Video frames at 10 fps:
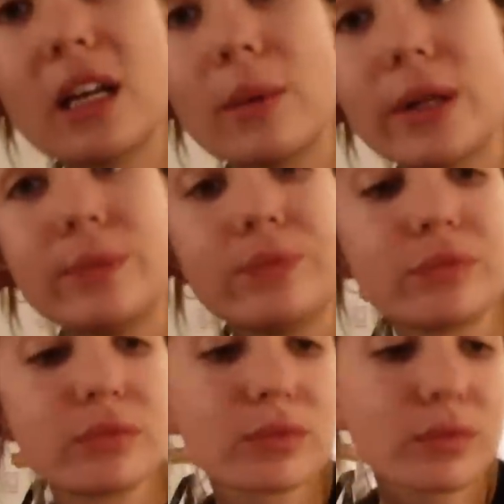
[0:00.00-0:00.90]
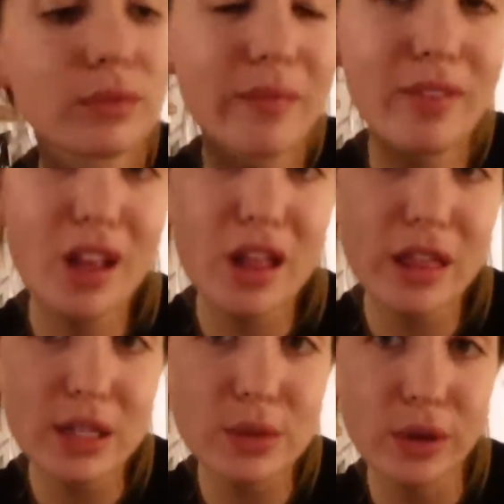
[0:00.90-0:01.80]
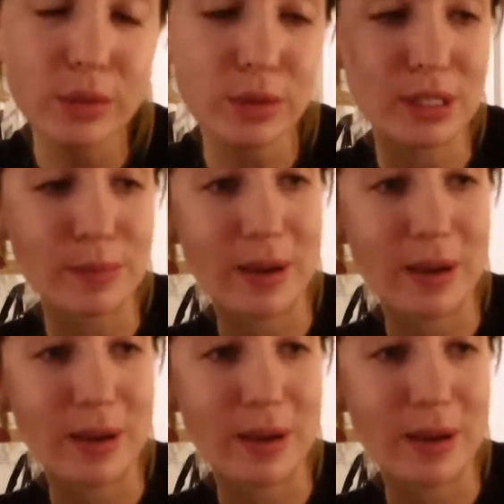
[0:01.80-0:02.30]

Anyway, that's why I'm up to mince